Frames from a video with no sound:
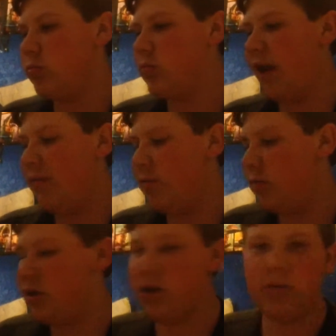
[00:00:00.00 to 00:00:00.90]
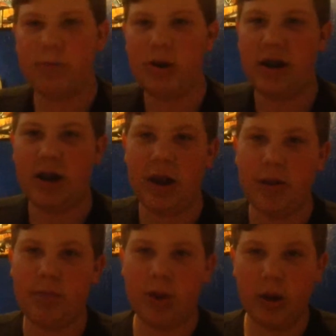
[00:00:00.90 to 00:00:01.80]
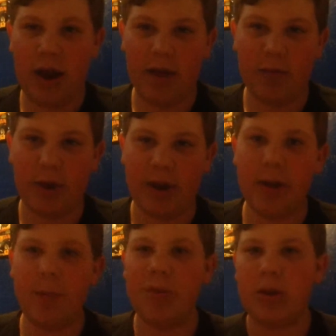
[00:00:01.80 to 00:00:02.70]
Haven't completed it, but have played it.